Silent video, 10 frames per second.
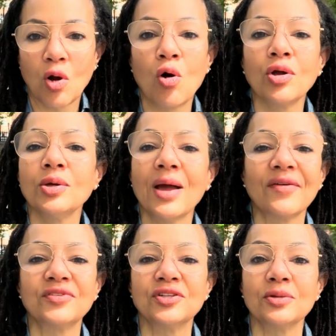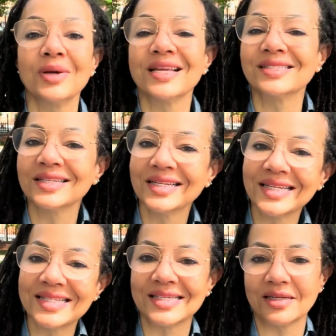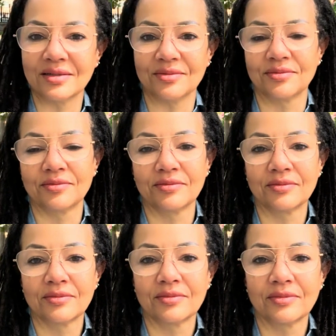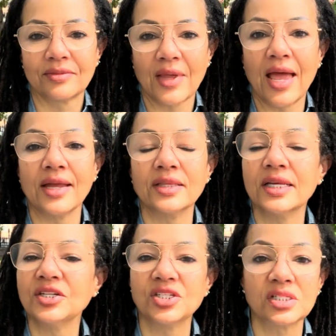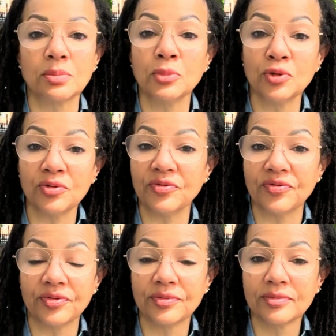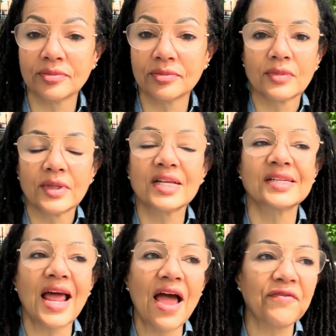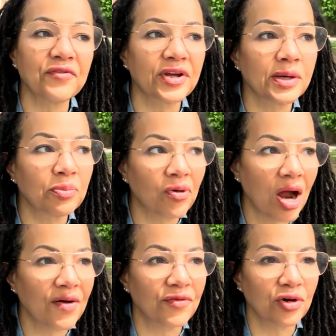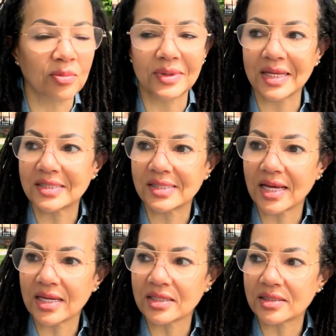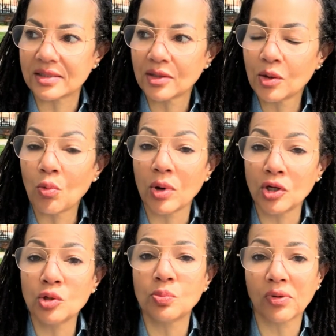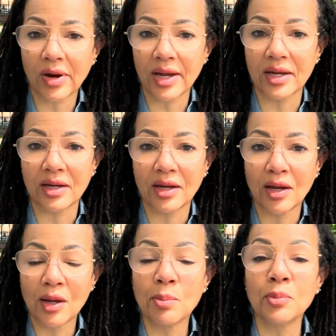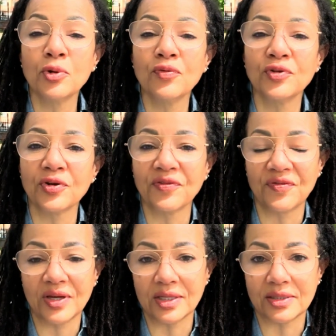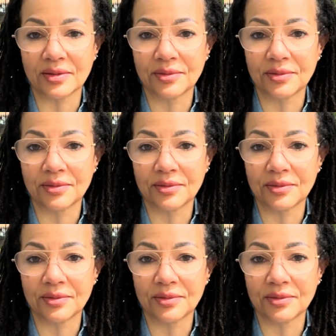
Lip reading: All you have to do is listen and then just move. There's an African proverb that says, when you pray, move your feet.